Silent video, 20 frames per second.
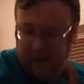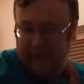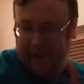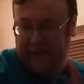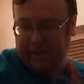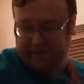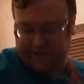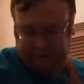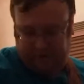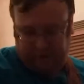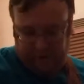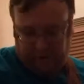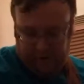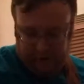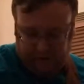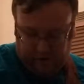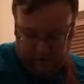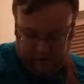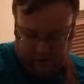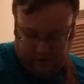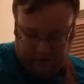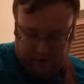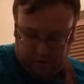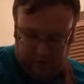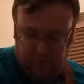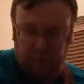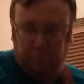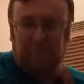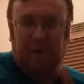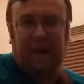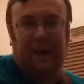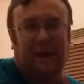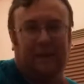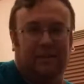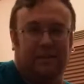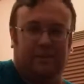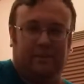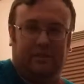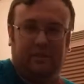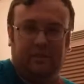I asked for like new
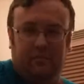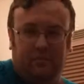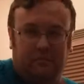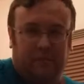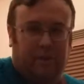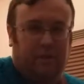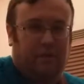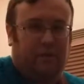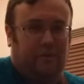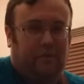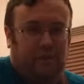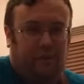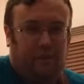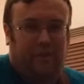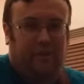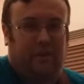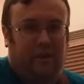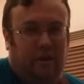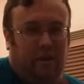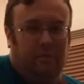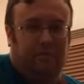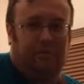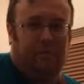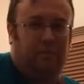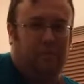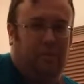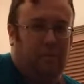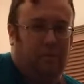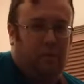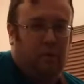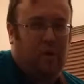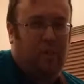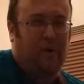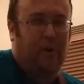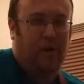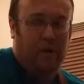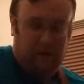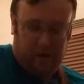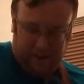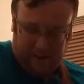pots because the ones that come from
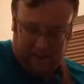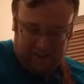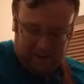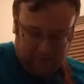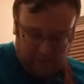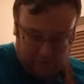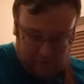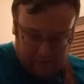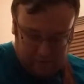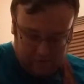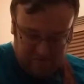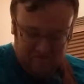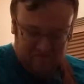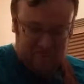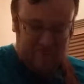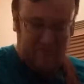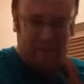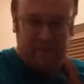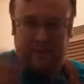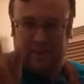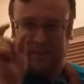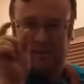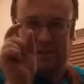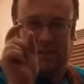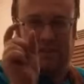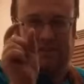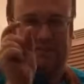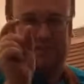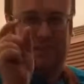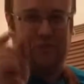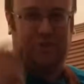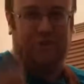WMI are kind of the